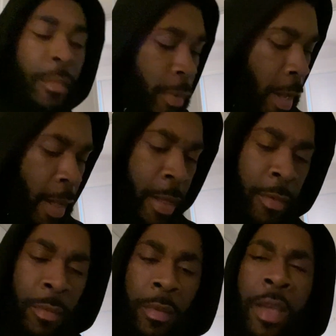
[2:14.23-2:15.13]

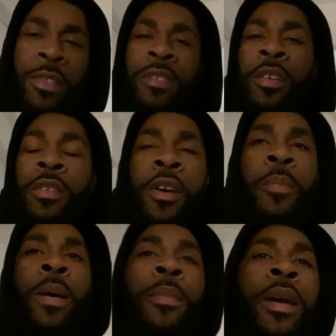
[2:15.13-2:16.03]
Hey, he just took the
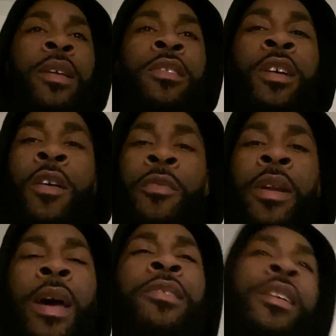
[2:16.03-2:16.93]
cup out of my hand, took off
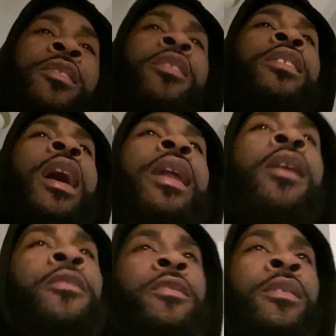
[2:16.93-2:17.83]
running. I said, turn the light
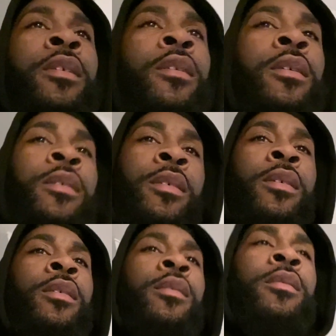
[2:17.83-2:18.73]
off.
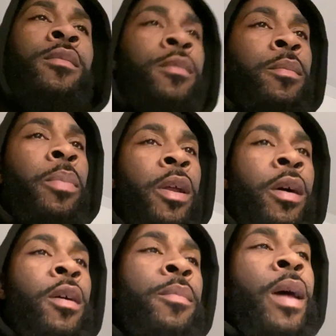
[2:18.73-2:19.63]
But
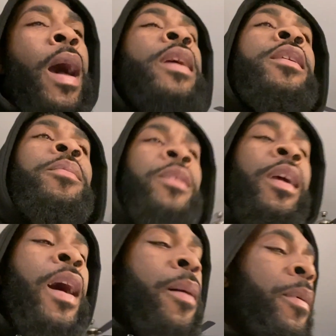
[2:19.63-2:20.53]
I hit up the
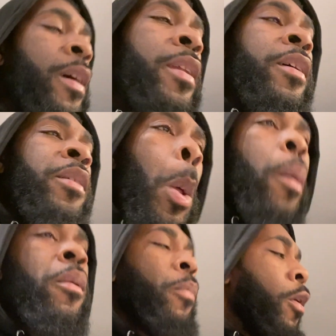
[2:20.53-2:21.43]
guy, man, and
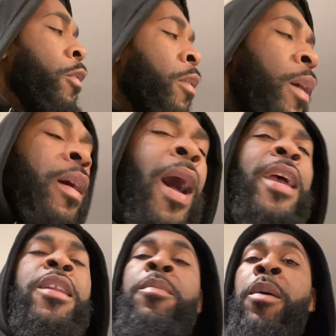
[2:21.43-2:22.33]
bro, I
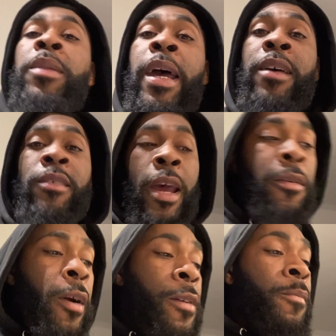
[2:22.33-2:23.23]
hit him up last night,
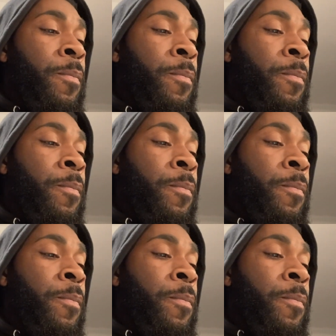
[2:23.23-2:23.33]
right?